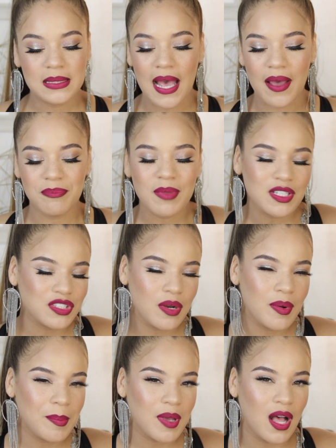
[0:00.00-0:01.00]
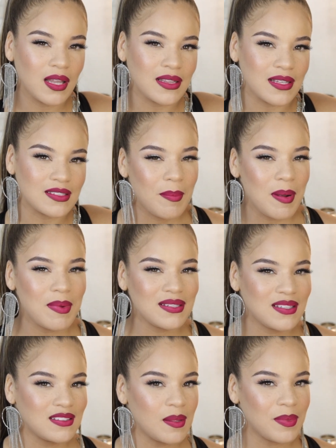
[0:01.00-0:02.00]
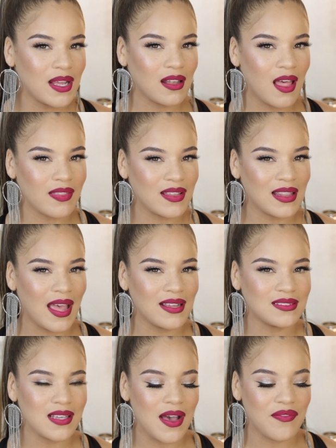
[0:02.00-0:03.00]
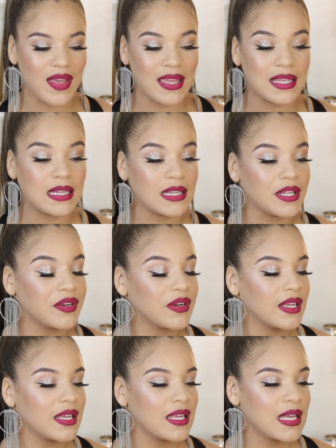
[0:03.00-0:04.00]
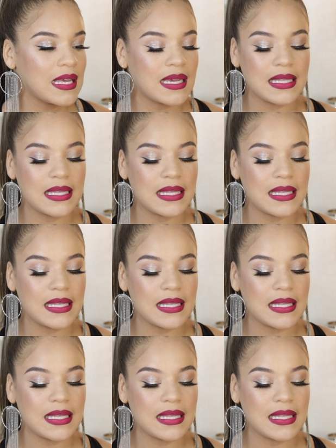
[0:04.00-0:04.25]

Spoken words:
I'm not sure what I'm calling this, but I'm going to say something along the lines of a glittery